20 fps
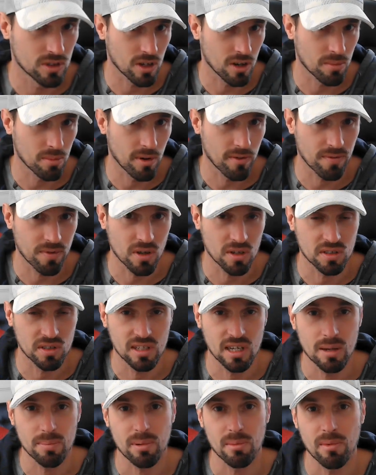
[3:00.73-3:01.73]
my first
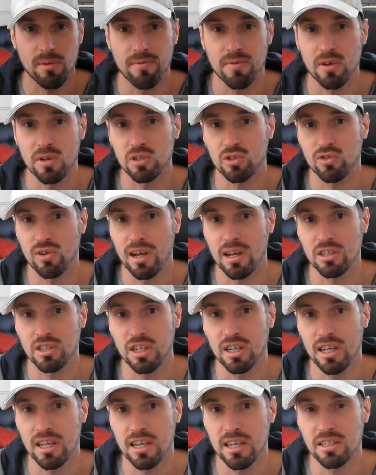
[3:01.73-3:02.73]
tip and my first strategy
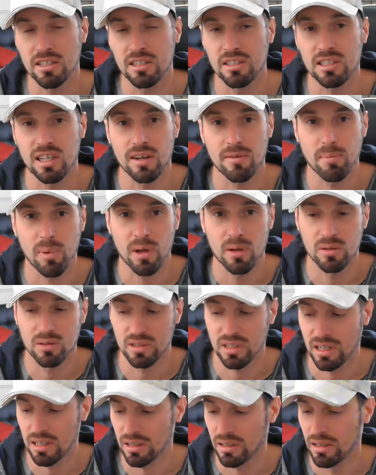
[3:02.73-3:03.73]
is, instead of
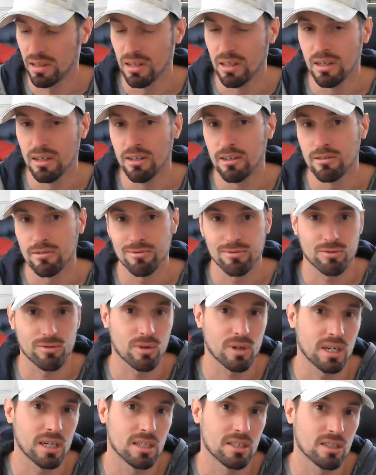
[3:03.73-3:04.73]
posting
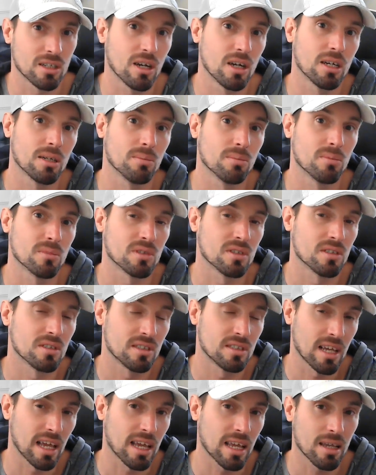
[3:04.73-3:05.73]
3 times a
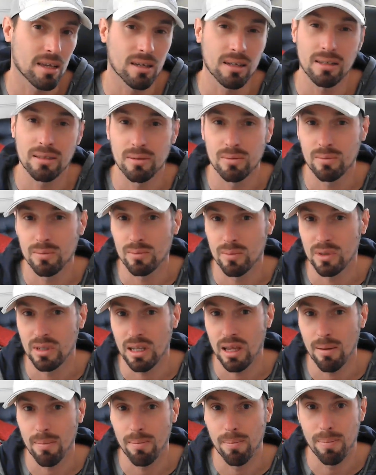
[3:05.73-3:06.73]
day, when you
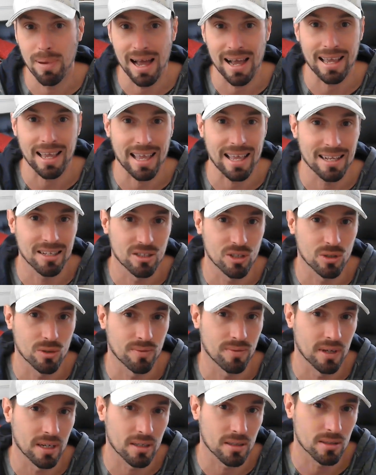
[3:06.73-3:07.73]
get back into
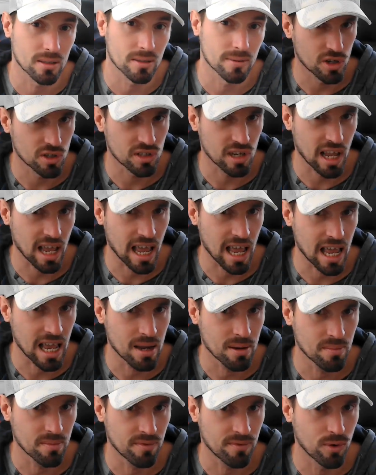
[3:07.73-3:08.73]
things,
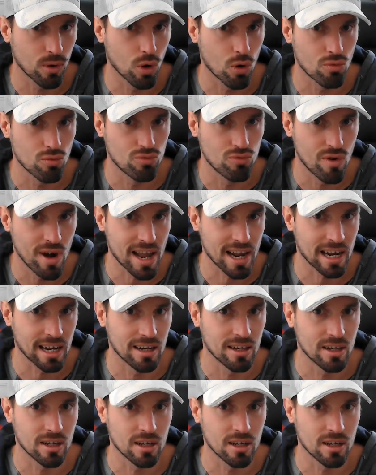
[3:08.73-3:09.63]
aim for a regular,